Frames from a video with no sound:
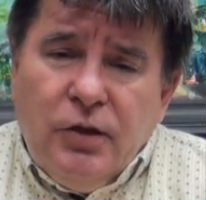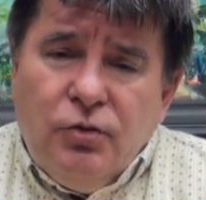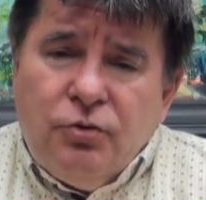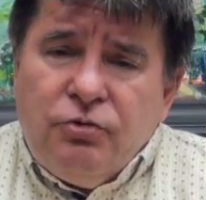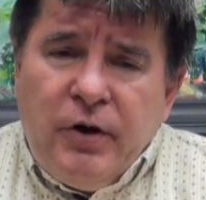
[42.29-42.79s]

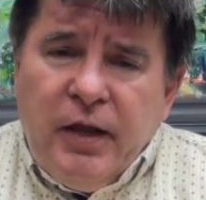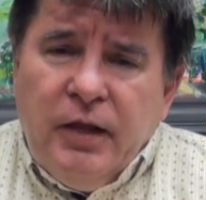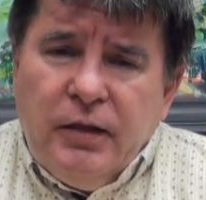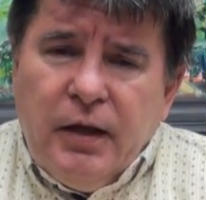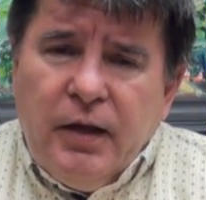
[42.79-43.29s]

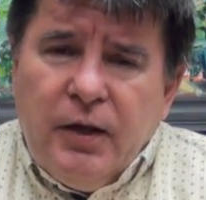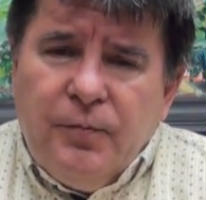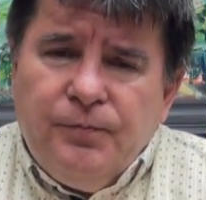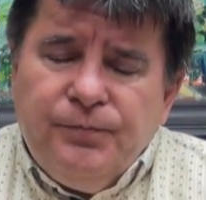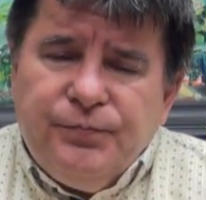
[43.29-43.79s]
Ukraine
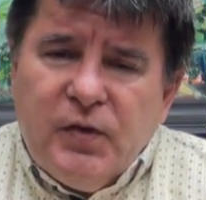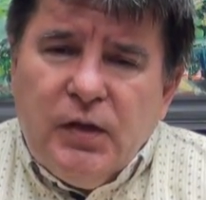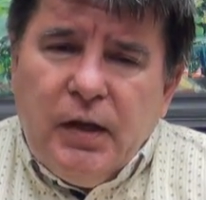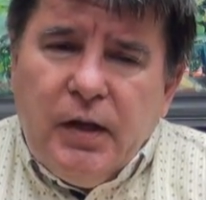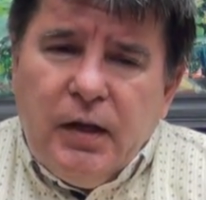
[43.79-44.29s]
um,
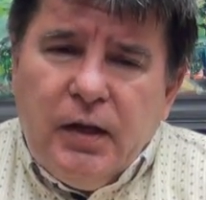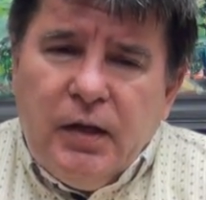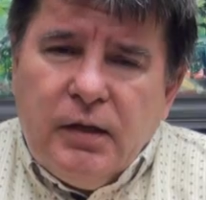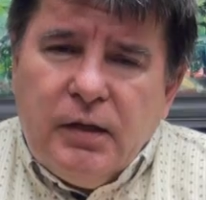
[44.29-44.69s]
uh,